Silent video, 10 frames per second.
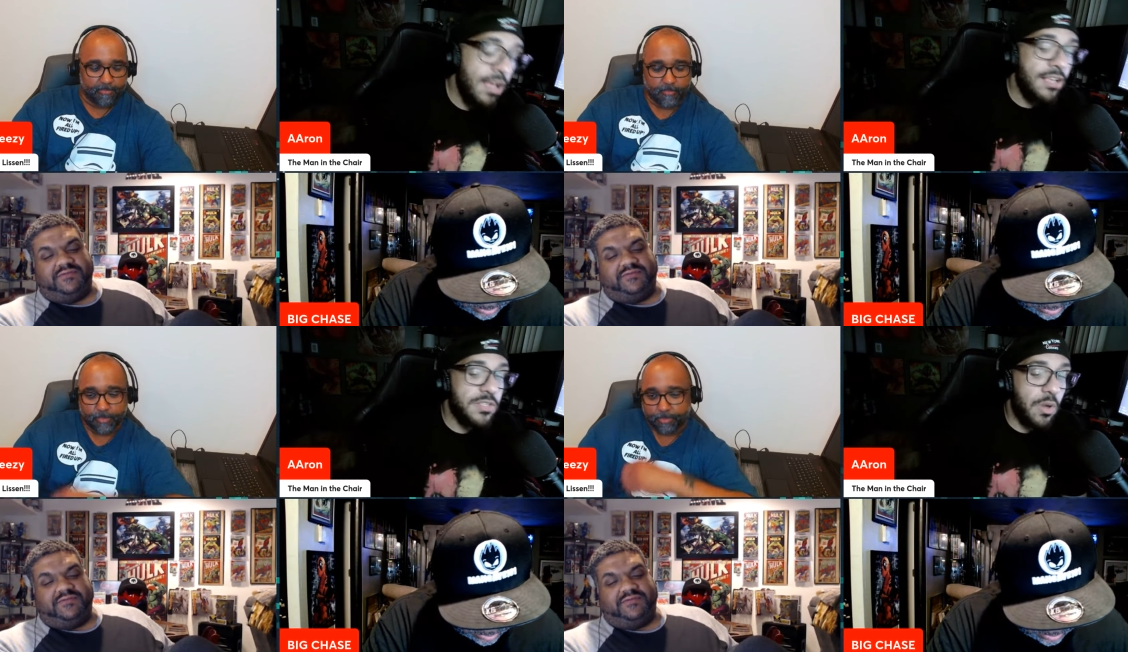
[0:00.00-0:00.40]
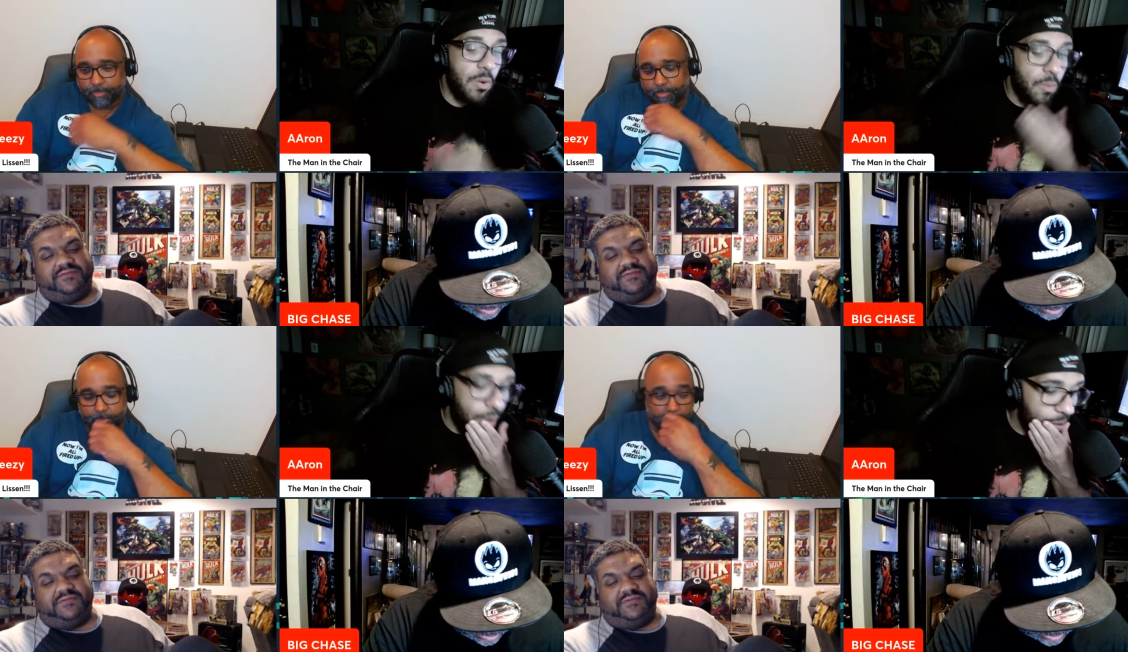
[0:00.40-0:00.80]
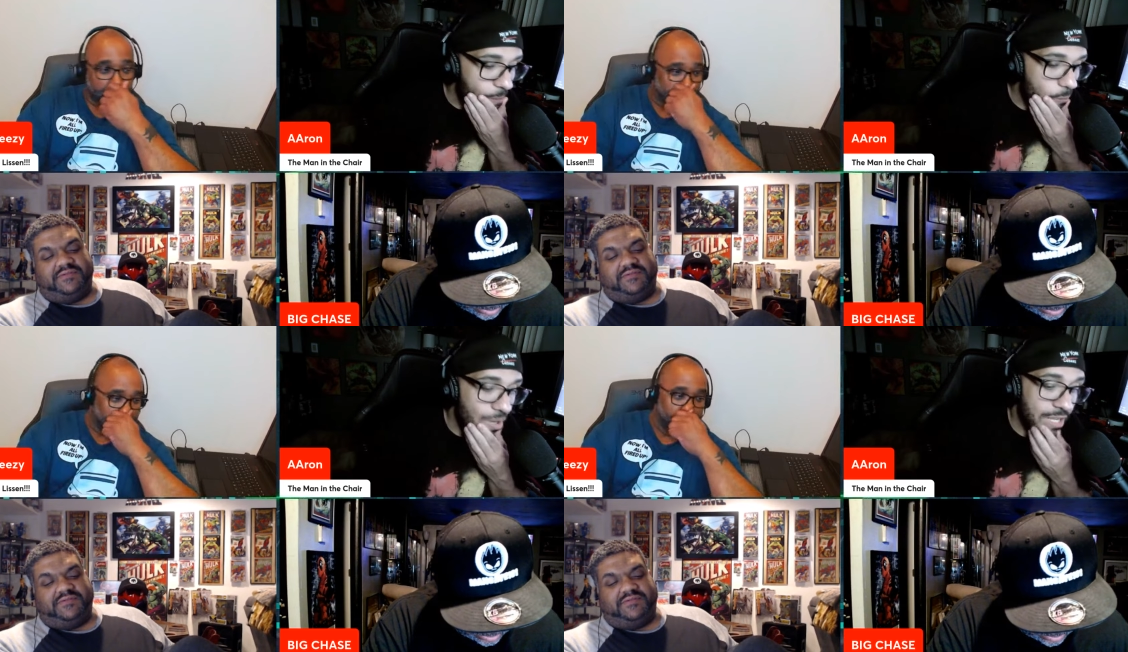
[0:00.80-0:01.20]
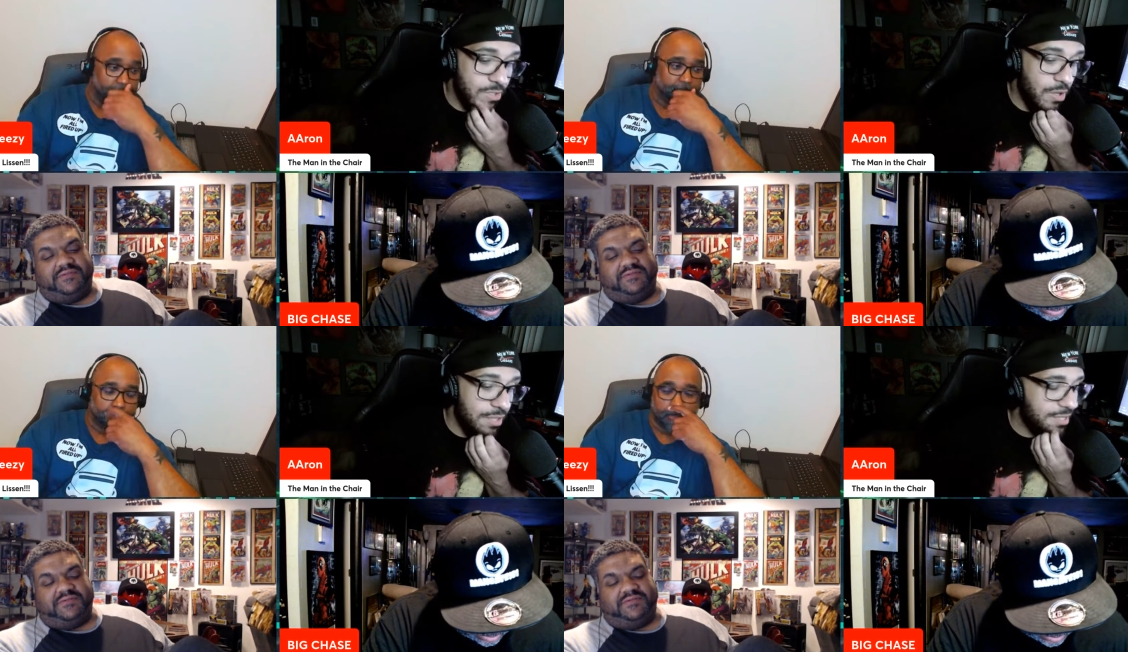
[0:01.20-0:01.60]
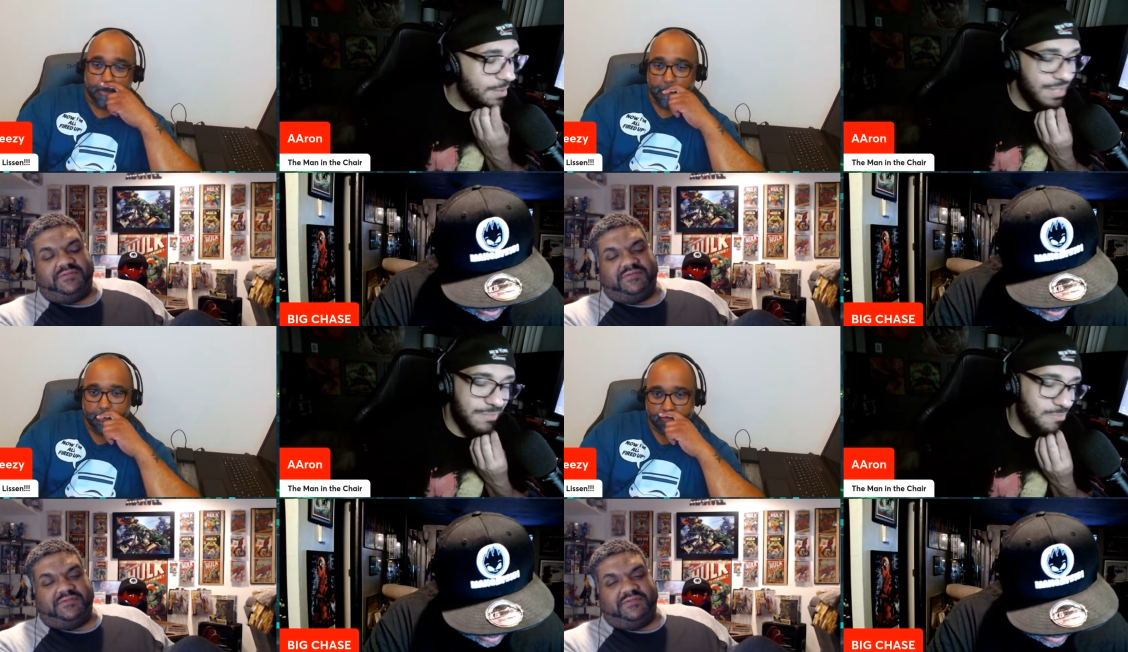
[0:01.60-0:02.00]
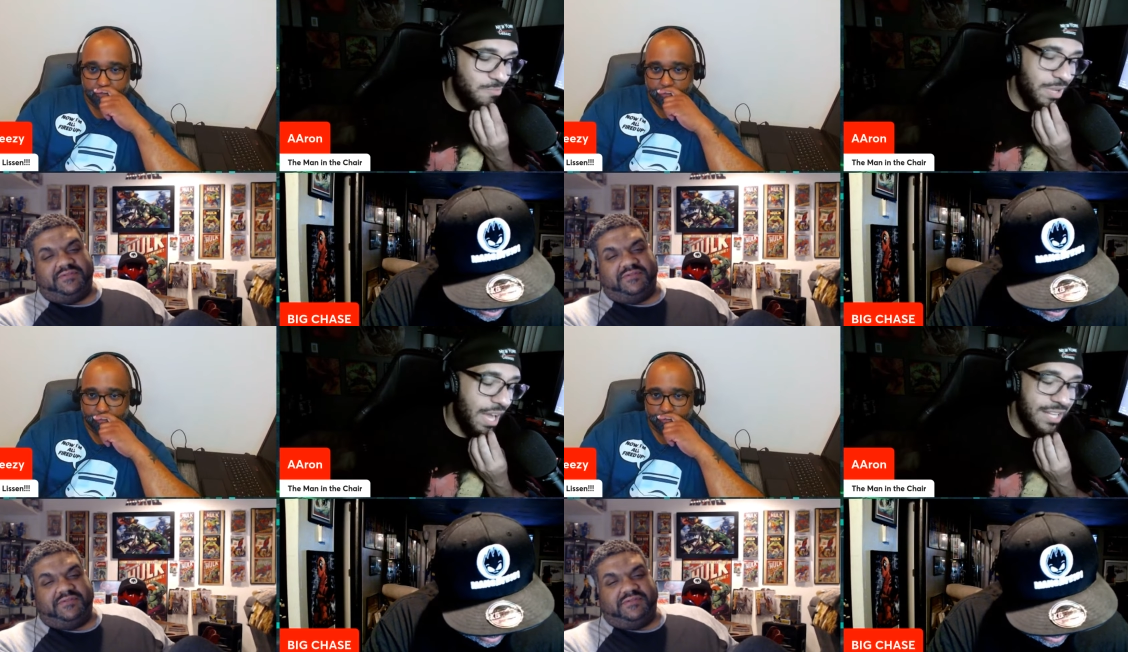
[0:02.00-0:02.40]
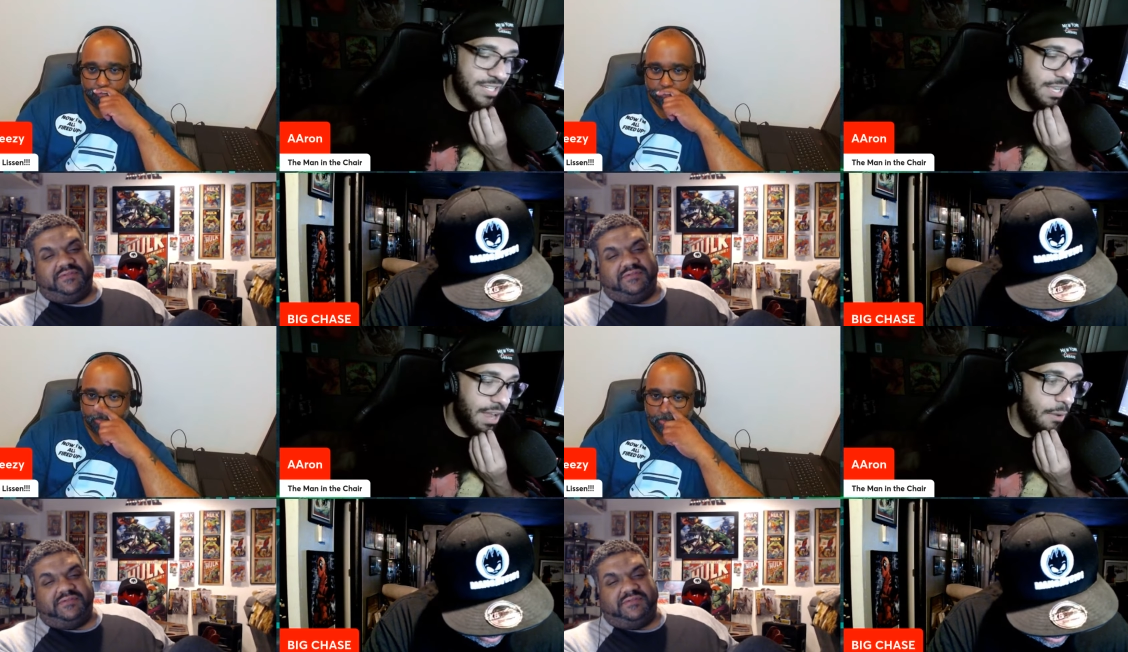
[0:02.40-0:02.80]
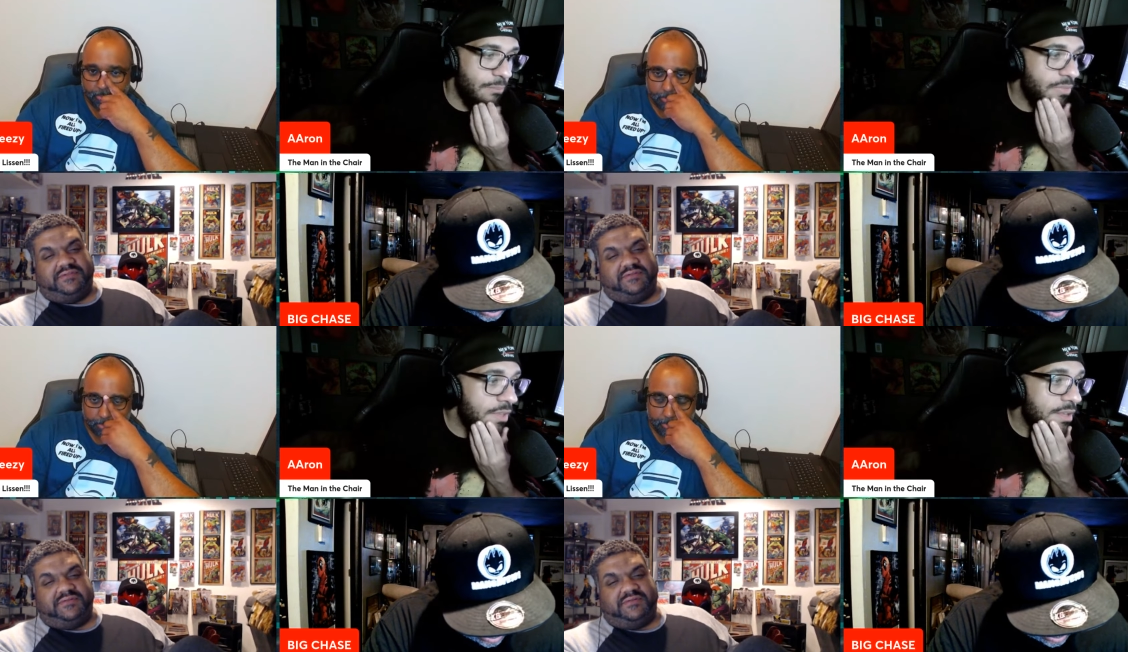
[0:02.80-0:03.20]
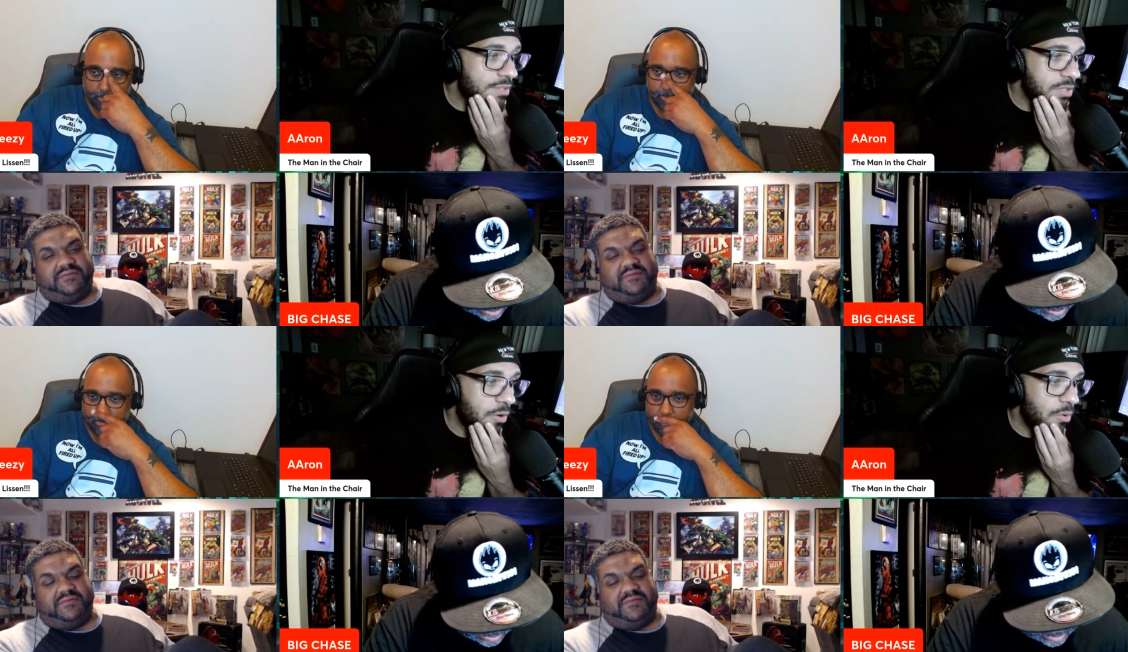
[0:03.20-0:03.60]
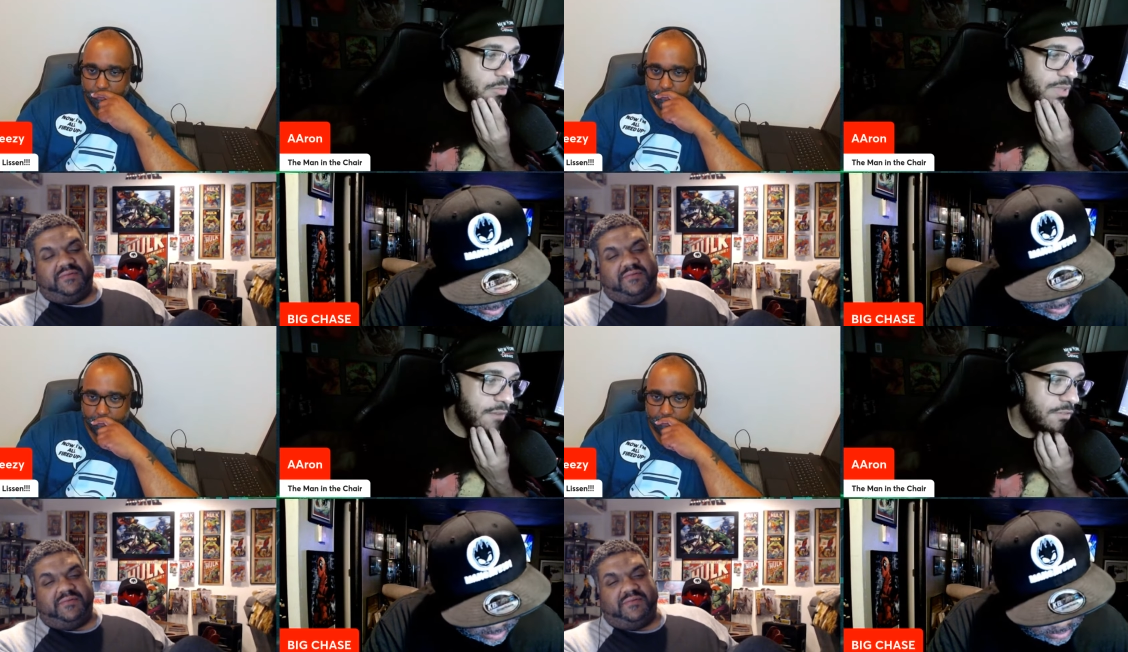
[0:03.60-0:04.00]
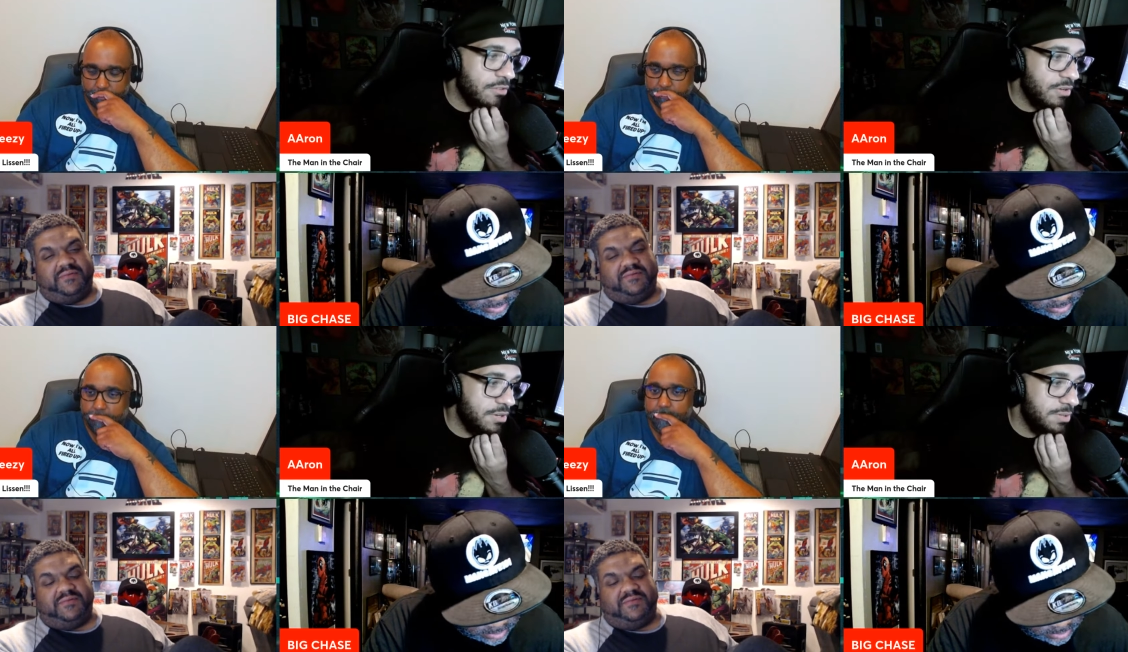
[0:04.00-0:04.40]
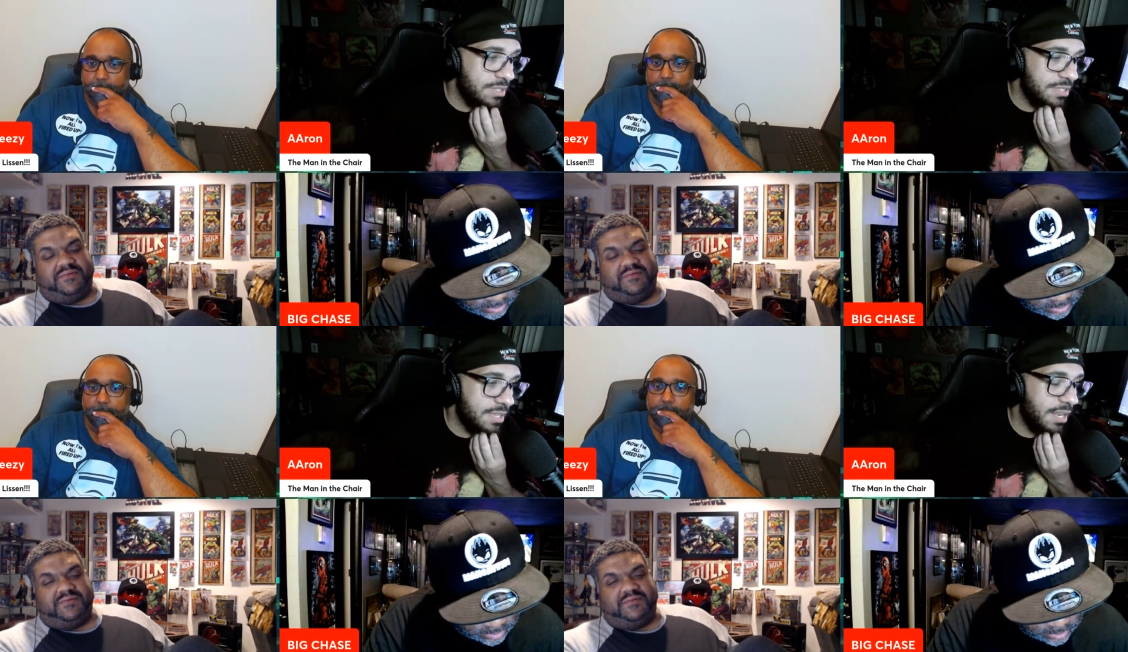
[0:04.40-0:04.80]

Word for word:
Speaker 1: So um, when I saw this, I was like, we got to check it out. So without further ado, let's just get